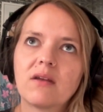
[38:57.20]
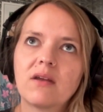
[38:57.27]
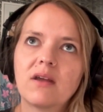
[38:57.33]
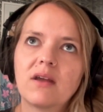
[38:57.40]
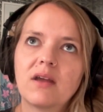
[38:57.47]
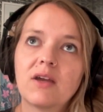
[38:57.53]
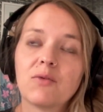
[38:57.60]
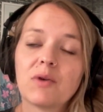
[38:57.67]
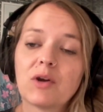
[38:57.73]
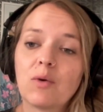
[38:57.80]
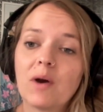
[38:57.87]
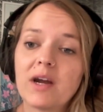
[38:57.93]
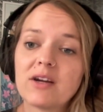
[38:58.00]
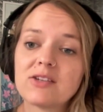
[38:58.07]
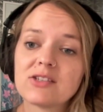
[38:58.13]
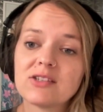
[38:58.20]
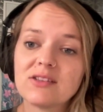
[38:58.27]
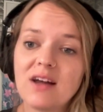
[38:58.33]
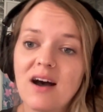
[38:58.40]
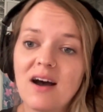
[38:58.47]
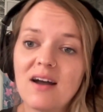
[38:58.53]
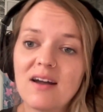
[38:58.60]
it requires a
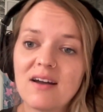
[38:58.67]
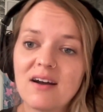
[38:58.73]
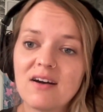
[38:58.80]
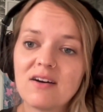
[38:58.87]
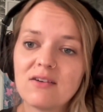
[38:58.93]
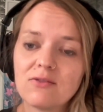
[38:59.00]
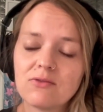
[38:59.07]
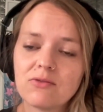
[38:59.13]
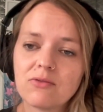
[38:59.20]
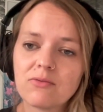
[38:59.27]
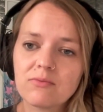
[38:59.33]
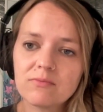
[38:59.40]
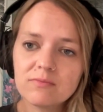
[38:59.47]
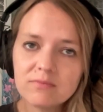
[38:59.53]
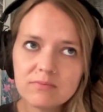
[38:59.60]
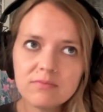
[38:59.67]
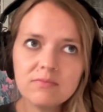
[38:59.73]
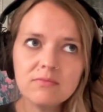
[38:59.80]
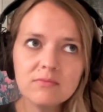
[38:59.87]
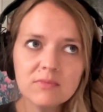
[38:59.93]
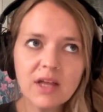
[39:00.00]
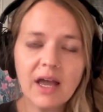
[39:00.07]
lot of
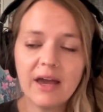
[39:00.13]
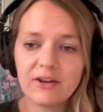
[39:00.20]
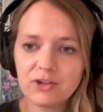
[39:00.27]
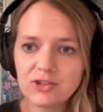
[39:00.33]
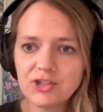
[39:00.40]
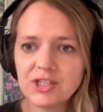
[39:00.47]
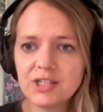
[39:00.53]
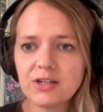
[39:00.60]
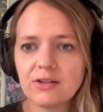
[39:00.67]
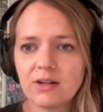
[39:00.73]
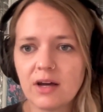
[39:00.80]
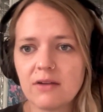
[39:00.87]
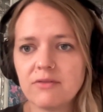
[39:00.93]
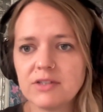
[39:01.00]
energy and a lot of